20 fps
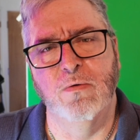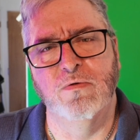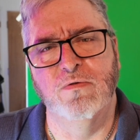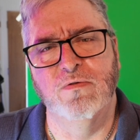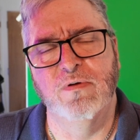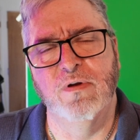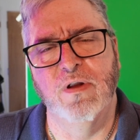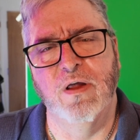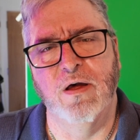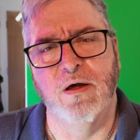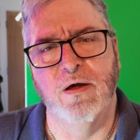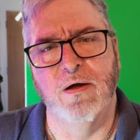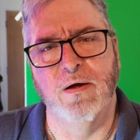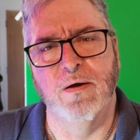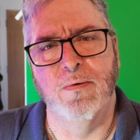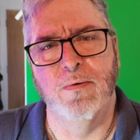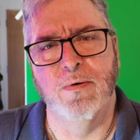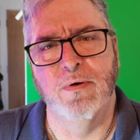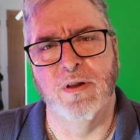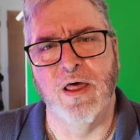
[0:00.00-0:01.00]

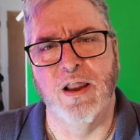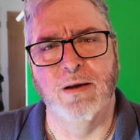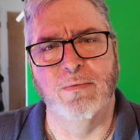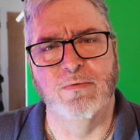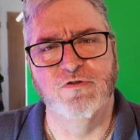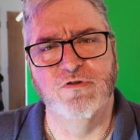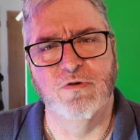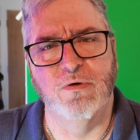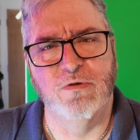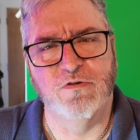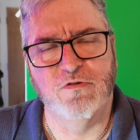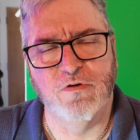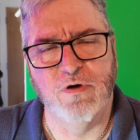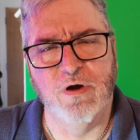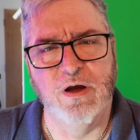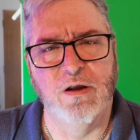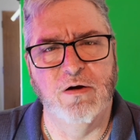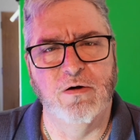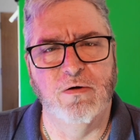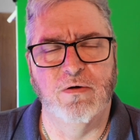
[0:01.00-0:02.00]
able to show the
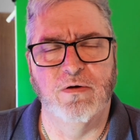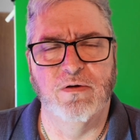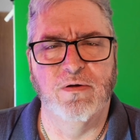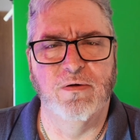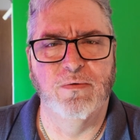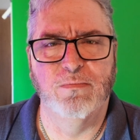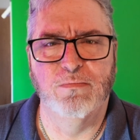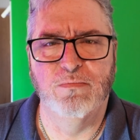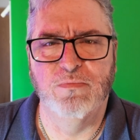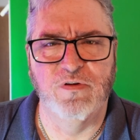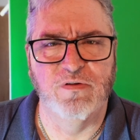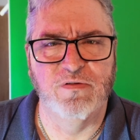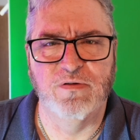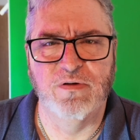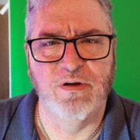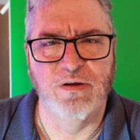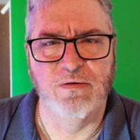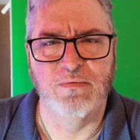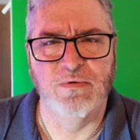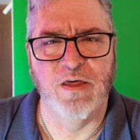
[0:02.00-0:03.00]
screen or just
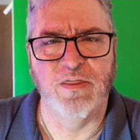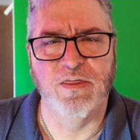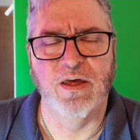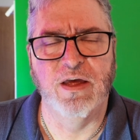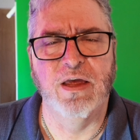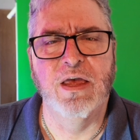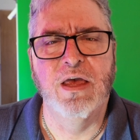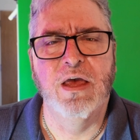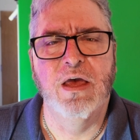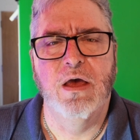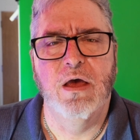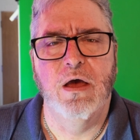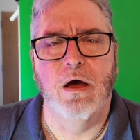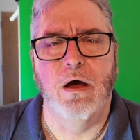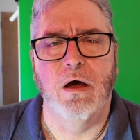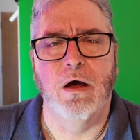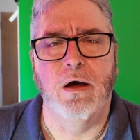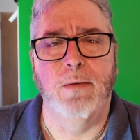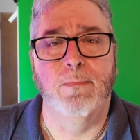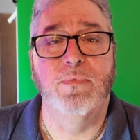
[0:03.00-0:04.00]
nothing,
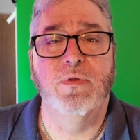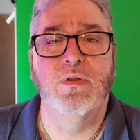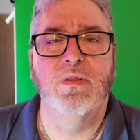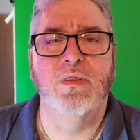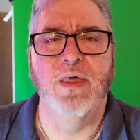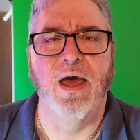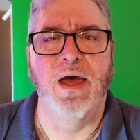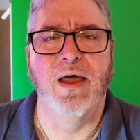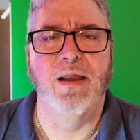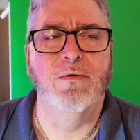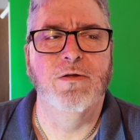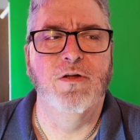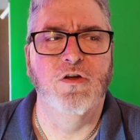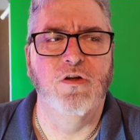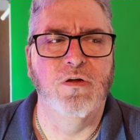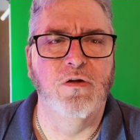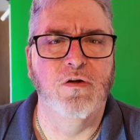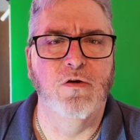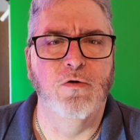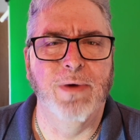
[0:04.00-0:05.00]
that
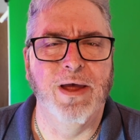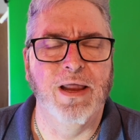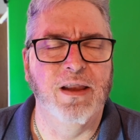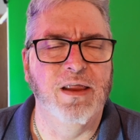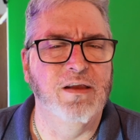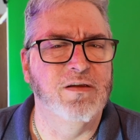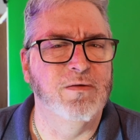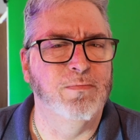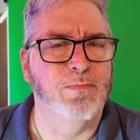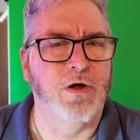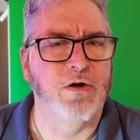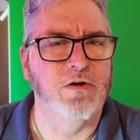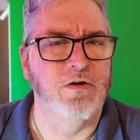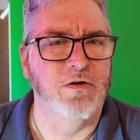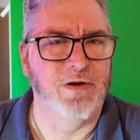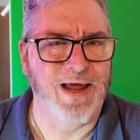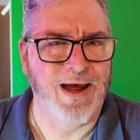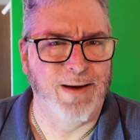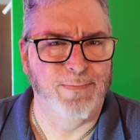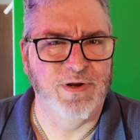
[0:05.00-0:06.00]
you may need to plug your
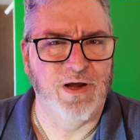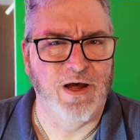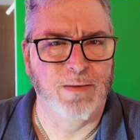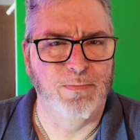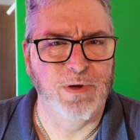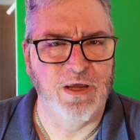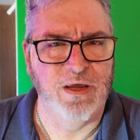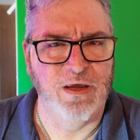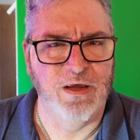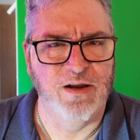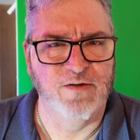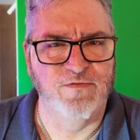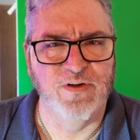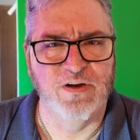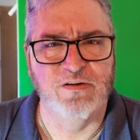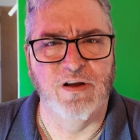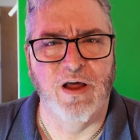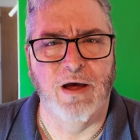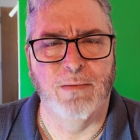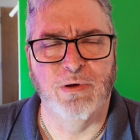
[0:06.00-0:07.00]
laptop in if
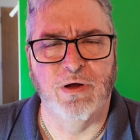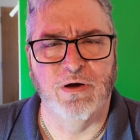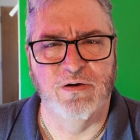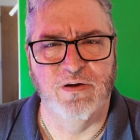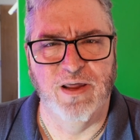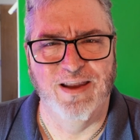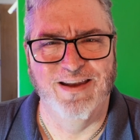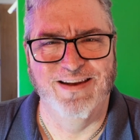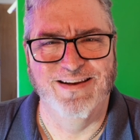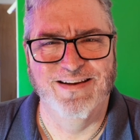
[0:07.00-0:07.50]
it's not plugged in.